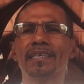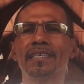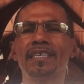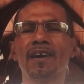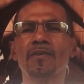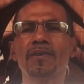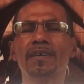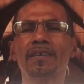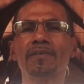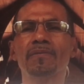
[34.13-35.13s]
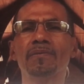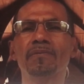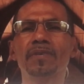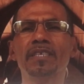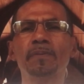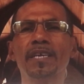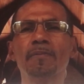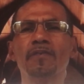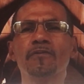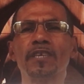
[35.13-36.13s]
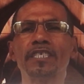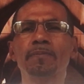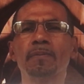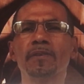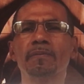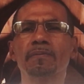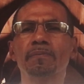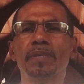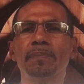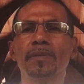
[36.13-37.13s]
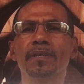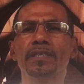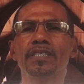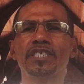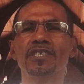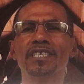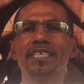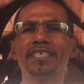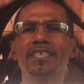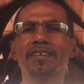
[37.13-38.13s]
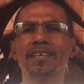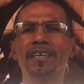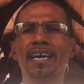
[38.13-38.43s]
Now, we speak about friendship, about people journeying together,